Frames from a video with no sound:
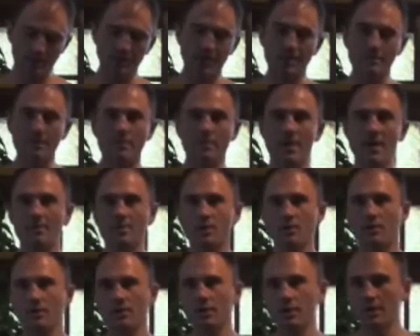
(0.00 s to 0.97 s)
lemon
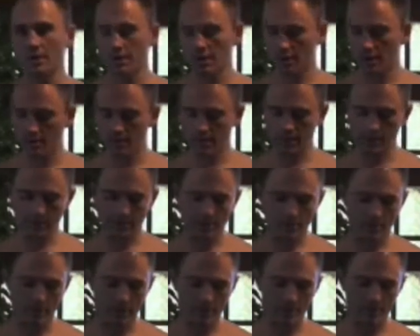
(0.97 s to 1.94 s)
pepper.
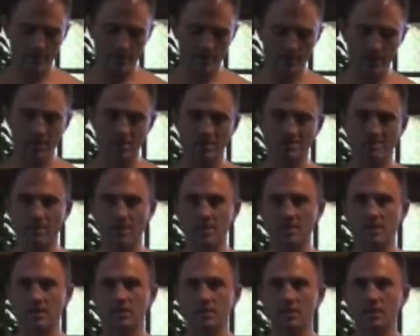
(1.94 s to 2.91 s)
Lemon pepper is
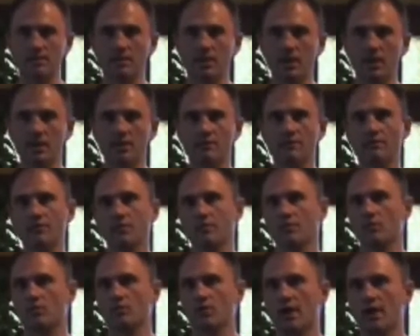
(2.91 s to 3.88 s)
basically made
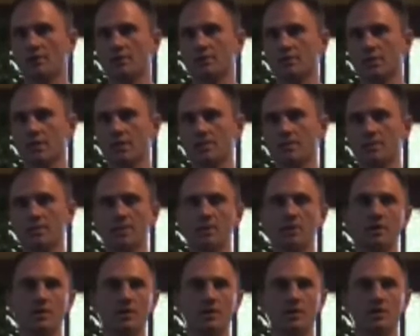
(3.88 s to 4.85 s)
from ground up
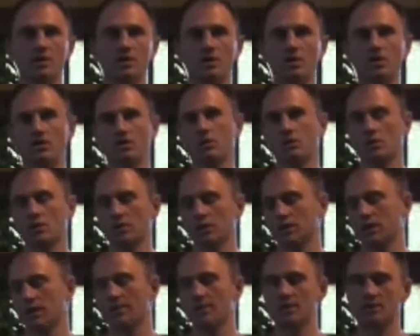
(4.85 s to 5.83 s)
cured
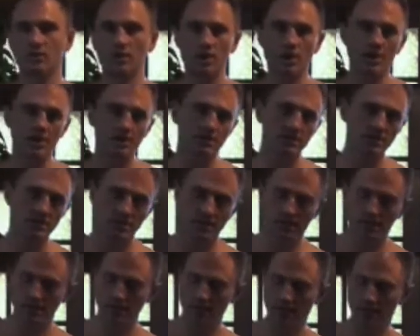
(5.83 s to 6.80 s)
lemon rinds
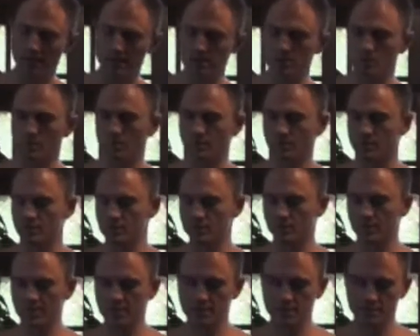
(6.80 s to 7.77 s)
and has some other
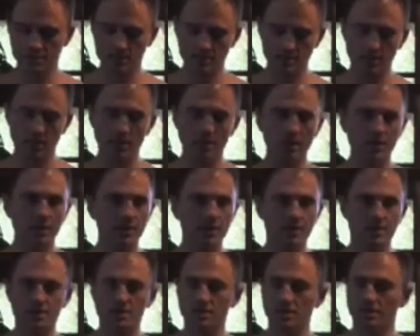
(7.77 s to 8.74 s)
spices in it.
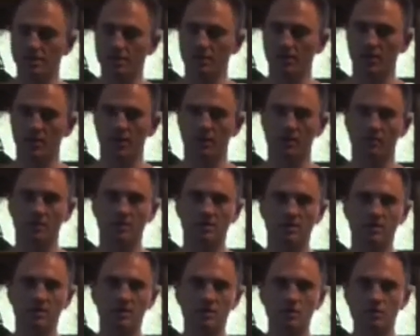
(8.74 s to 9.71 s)
It's another thing I like
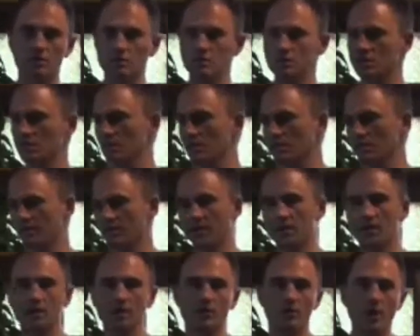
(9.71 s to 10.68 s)
to use
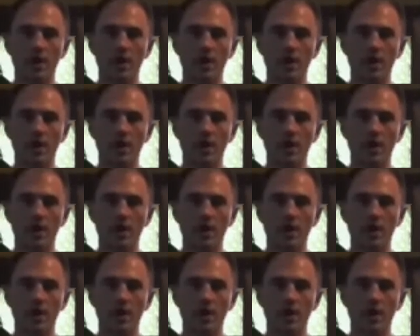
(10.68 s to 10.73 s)
fairly